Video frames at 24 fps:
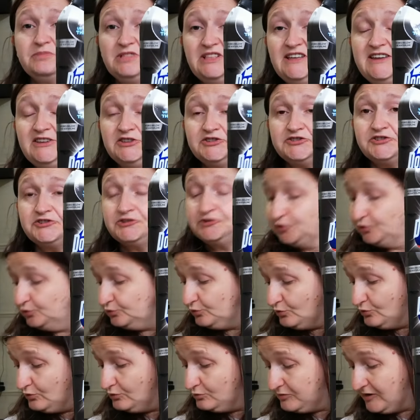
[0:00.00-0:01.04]
bleach to
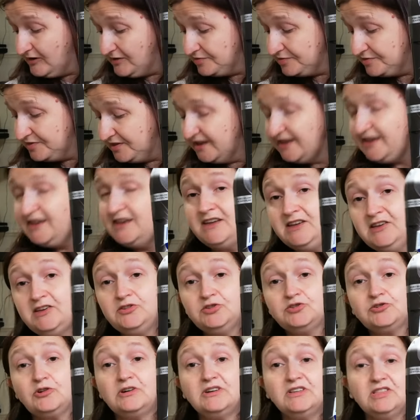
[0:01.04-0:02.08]
go with the
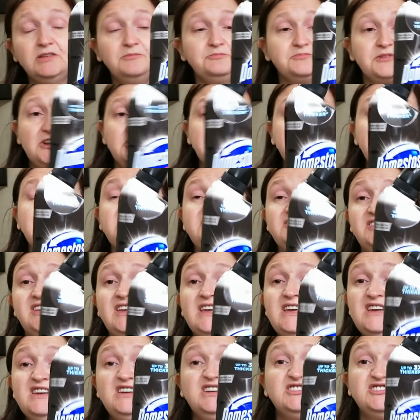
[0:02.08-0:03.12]
toilet brushes,
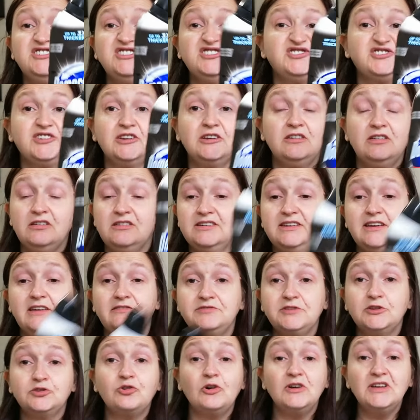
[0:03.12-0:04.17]
just to
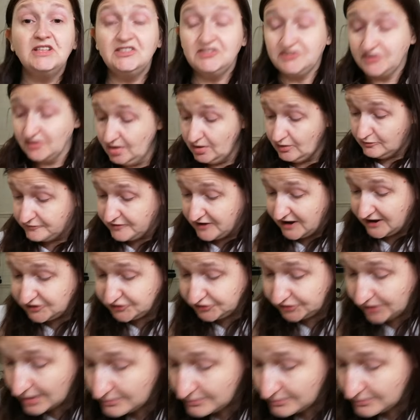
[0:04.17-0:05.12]
give the toilets a little freshen